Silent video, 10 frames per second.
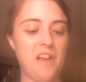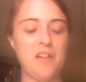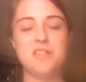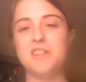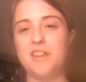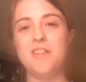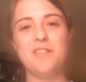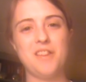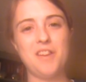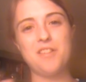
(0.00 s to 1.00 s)
and I'll see
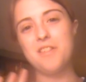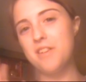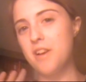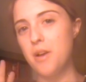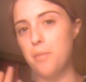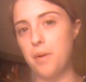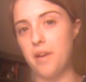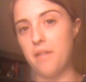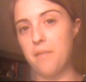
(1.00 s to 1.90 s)
you later. Bye.